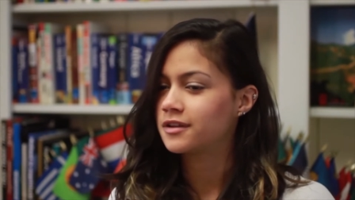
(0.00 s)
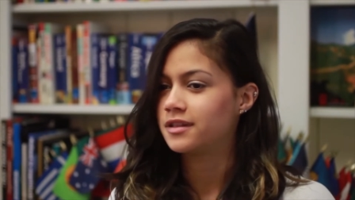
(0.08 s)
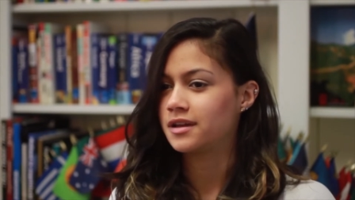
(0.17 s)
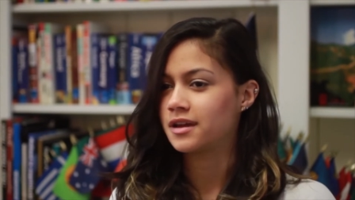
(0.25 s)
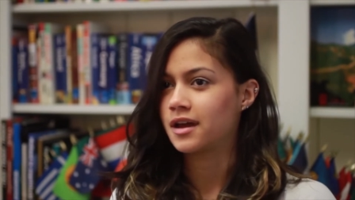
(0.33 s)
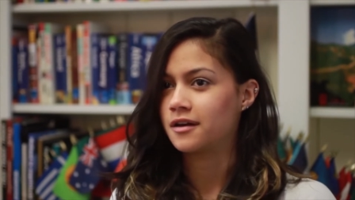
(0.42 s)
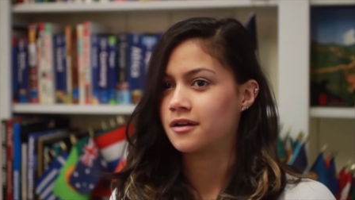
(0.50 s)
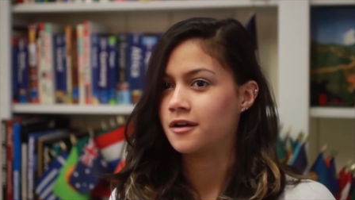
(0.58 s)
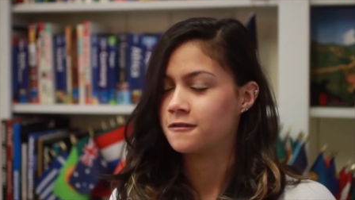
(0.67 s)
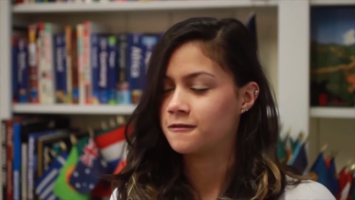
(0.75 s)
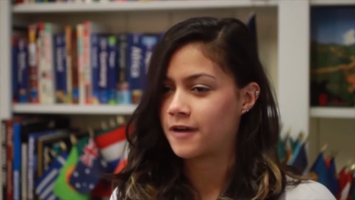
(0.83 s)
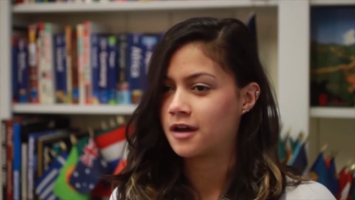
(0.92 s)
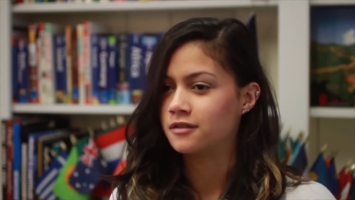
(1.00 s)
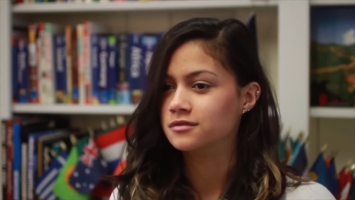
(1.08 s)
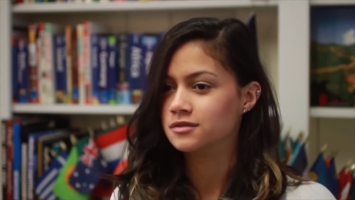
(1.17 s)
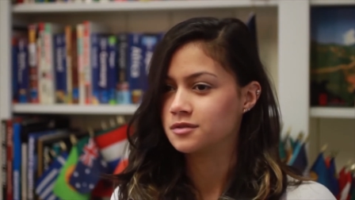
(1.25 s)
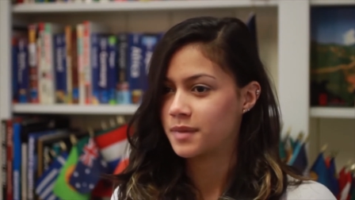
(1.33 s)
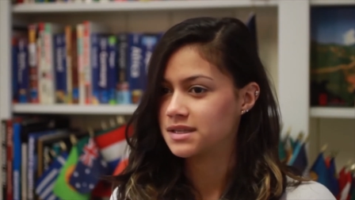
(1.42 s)
I think I, I
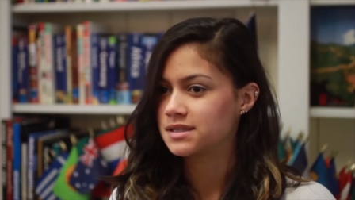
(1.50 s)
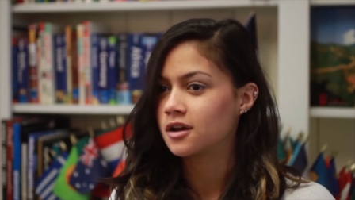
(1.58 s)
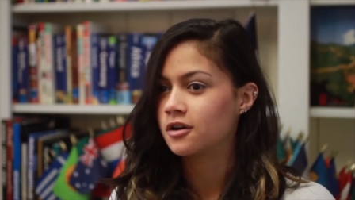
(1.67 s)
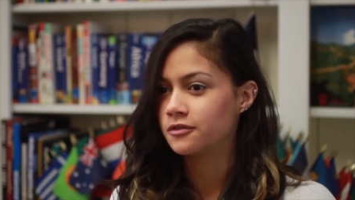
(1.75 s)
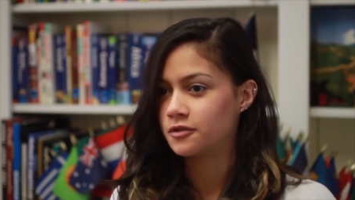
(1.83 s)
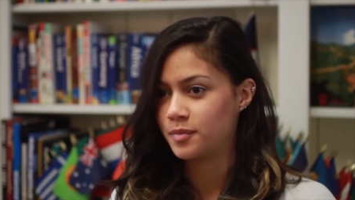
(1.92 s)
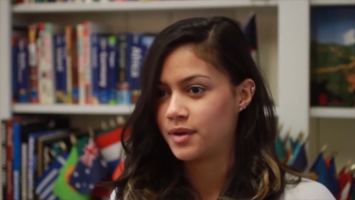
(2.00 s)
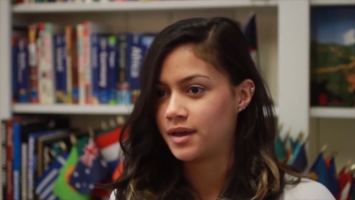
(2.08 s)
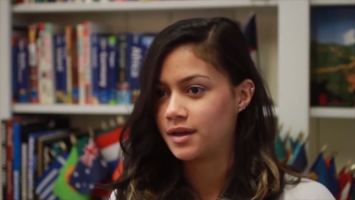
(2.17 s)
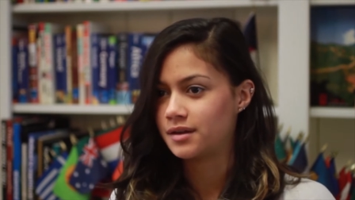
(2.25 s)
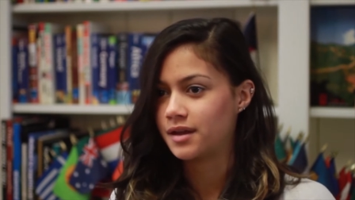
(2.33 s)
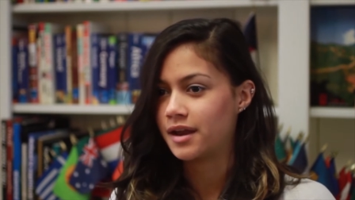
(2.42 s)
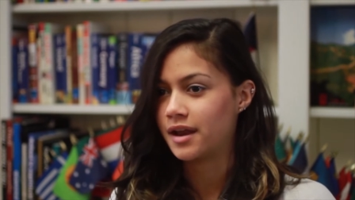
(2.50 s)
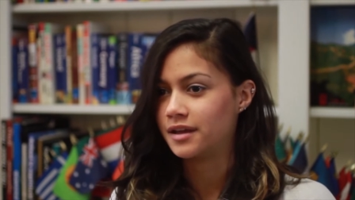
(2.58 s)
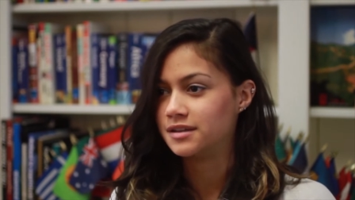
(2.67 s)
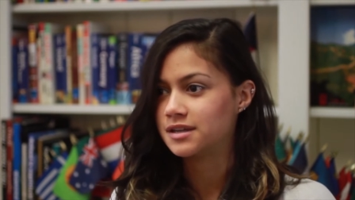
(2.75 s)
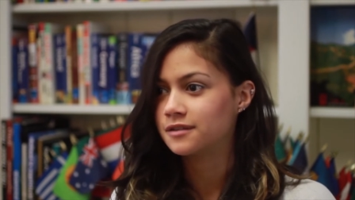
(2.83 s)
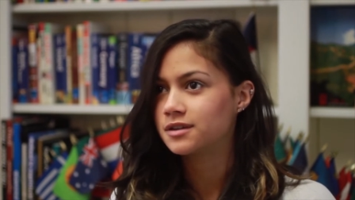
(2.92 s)
found myself a bit, and I
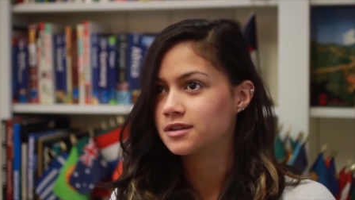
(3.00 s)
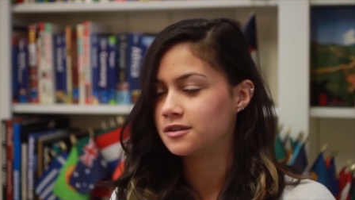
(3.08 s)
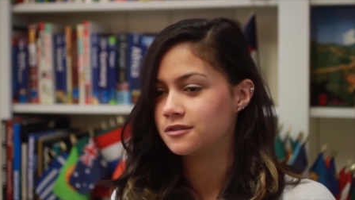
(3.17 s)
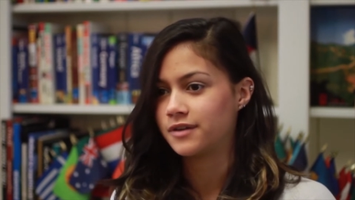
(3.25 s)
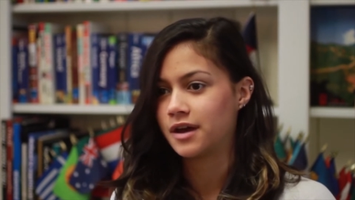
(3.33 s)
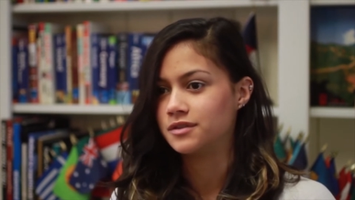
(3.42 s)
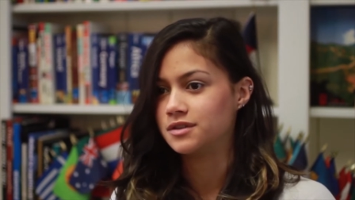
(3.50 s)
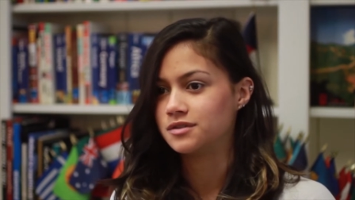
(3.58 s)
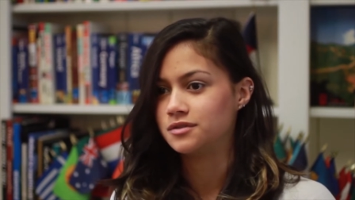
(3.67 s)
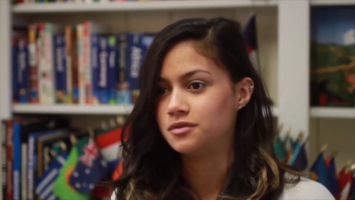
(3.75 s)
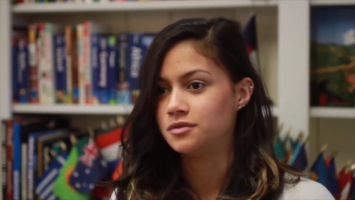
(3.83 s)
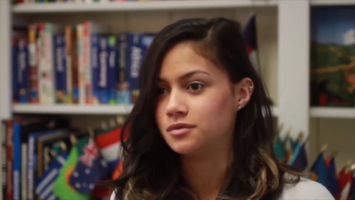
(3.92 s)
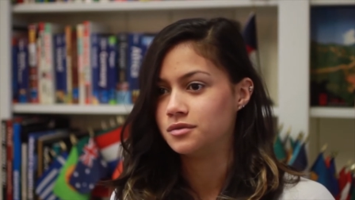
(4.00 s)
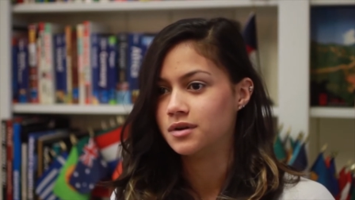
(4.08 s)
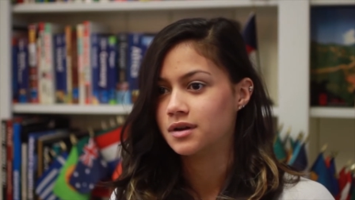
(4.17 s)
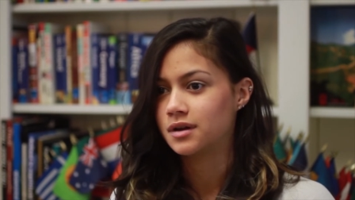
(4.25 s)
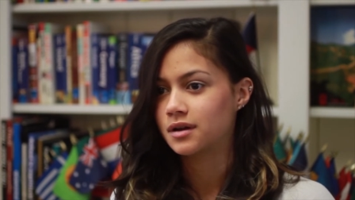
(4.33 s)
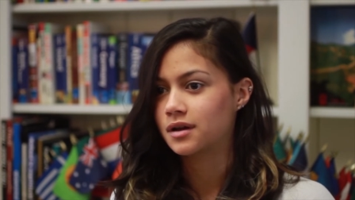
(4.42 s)
definitely found this new
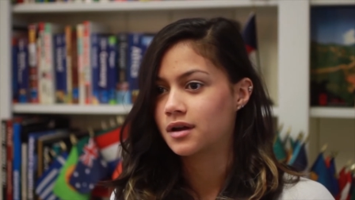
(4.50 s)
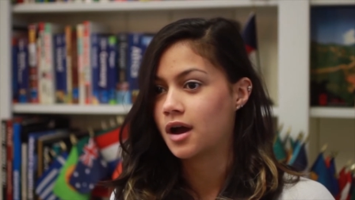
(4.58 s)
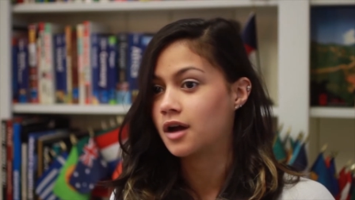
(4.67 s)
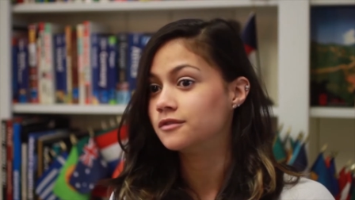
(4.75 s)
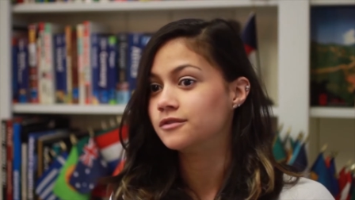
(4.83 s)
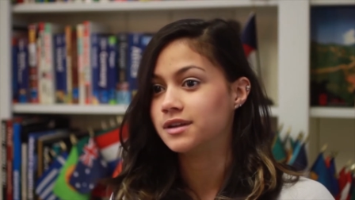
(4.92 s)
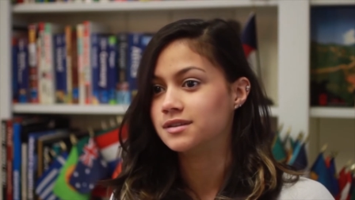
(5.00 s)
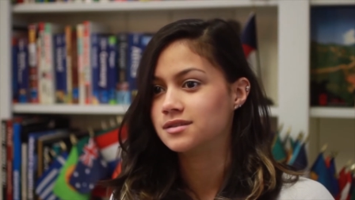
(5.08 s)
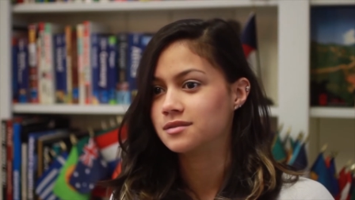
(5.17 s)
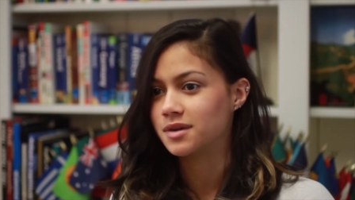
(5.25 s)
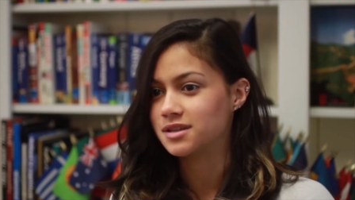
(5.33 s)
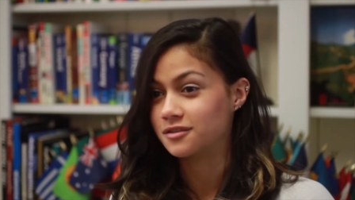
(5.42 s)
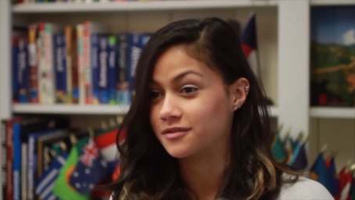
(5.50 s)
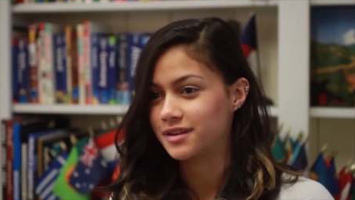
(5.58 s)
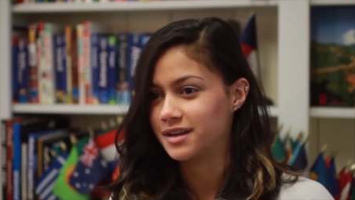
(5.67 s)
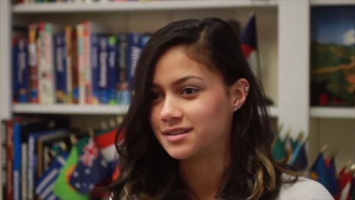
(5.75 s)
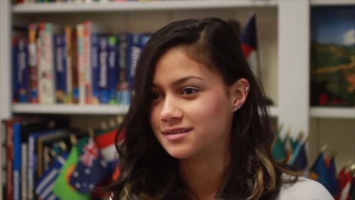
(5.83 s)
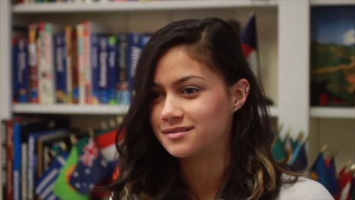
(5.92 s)
confidence in myself that
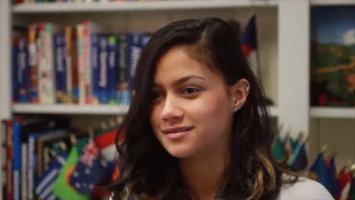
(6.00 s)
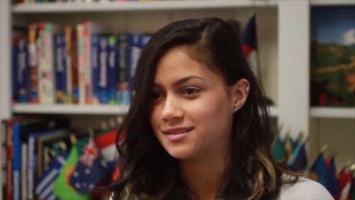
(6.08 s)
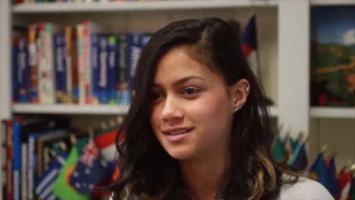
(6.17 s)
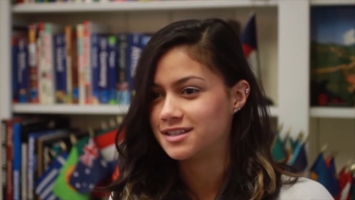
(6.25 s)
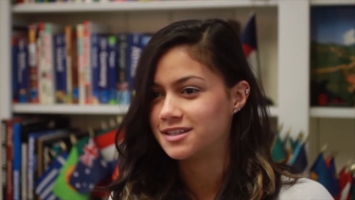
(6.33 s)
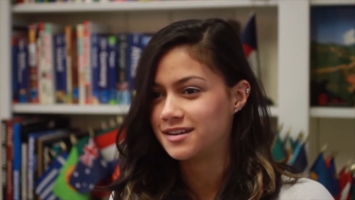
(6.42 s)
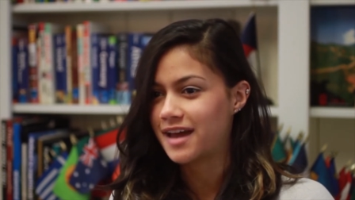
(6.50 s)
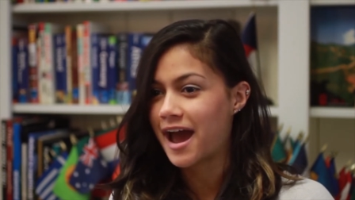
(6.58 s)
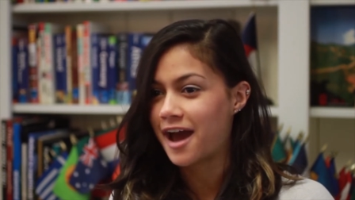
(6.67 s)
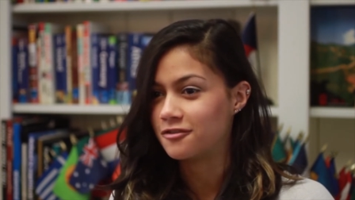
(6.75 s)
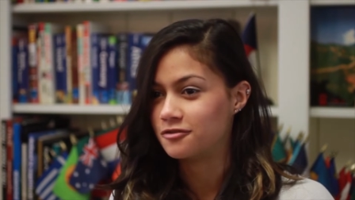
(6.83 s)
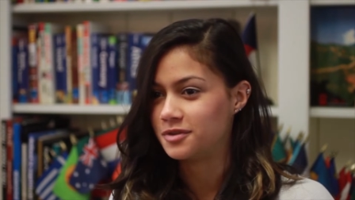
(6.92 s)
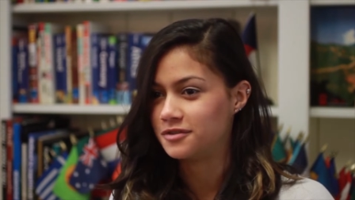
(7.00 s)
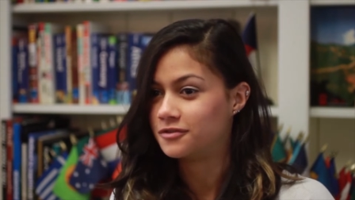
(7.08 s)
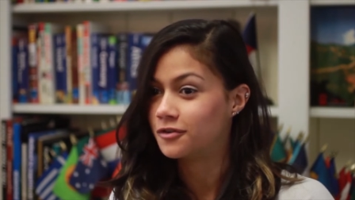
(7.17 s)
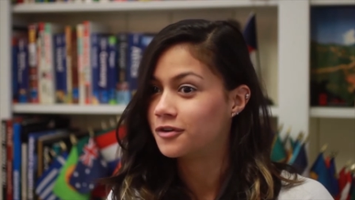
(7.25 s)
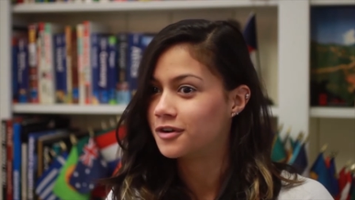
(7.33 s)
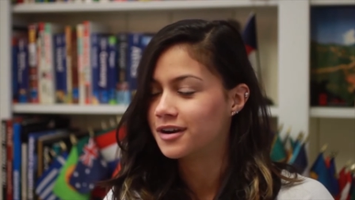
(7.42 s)
I didn't have
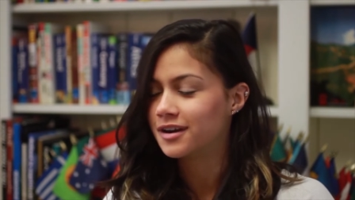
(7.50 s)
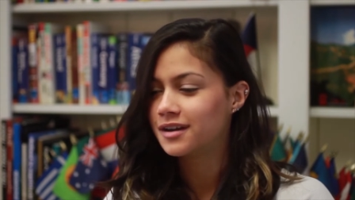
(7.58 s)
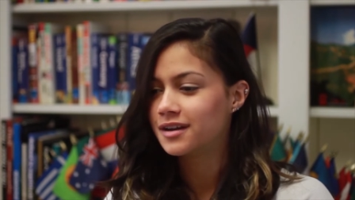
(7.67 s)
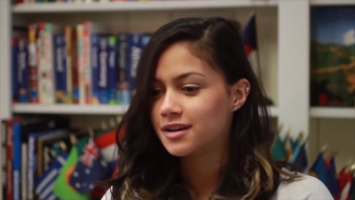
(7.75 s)
before.